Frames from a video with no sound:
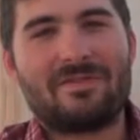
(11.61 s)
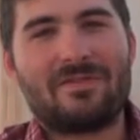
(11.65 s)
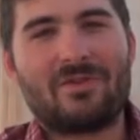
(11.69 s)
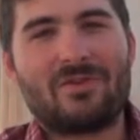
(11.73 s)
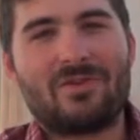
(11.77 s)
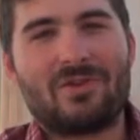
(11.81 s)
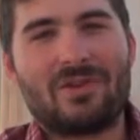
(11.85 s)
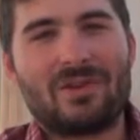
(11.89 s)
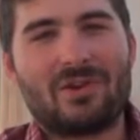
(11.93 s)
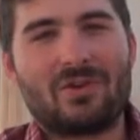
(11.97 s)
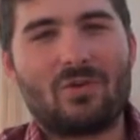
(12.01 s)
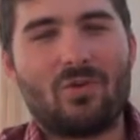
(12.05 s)

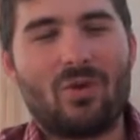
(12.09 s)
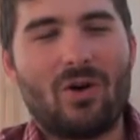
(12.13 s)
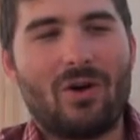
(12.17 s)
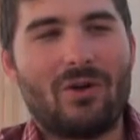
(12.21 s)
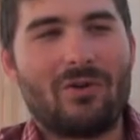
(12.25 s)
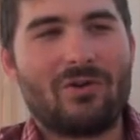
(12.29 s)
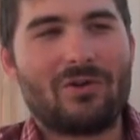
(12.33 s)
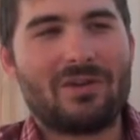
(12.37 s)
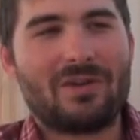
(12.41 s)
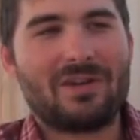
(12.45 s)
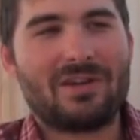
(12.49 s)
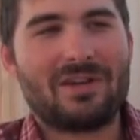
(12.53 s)
for the
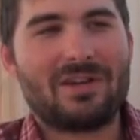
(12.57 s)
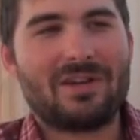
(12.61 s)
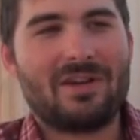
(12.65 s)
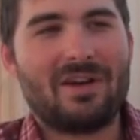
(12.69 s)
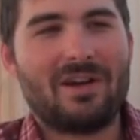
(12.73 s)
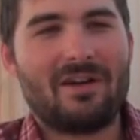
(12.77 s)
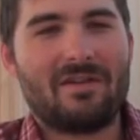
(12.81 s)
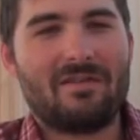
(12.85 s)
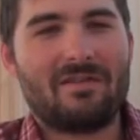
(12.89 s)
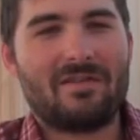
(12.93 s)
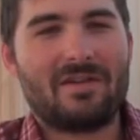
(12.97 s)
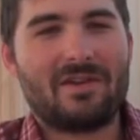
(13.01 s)
quality
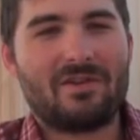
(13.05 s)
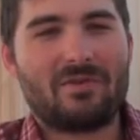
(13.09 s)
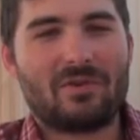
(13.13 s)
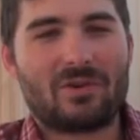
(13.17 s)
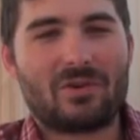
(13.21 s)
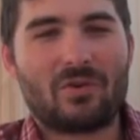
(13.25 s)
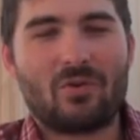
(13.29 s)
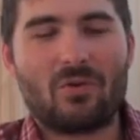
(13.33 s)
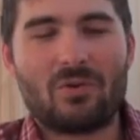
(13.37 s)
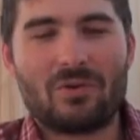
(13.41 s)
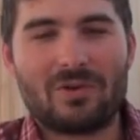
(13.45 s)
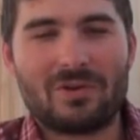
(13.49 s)
of the
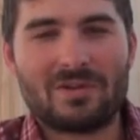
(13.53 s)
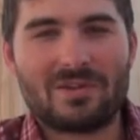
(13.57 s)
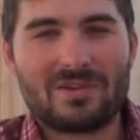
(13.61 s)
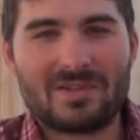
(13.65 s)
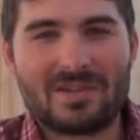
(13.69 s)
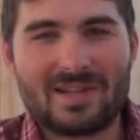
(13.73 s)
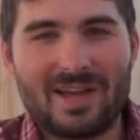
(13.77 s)
recorded